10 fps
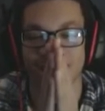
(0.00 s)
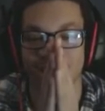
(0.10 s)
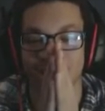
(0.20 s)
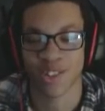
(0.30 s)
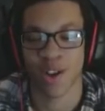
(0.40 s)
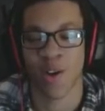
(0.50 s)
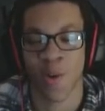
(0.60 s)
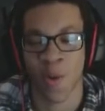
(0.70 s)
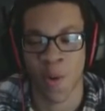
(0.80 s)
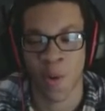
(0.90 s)

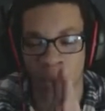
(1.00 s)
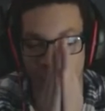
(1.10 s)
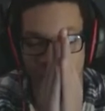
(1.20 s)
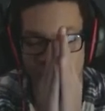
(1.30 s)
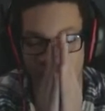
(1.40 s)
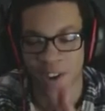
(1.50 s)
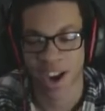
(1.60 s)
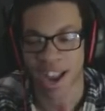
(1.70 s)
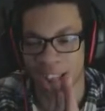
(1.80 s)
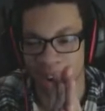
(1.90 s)
so
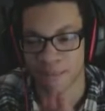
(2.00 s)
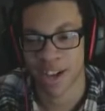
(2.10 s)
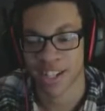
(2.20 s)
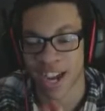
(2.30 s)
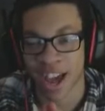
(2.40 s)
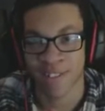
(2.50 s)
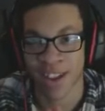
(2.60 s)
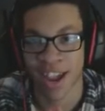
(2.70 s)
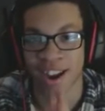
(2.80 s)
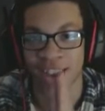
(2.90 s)
freaking much. I don't care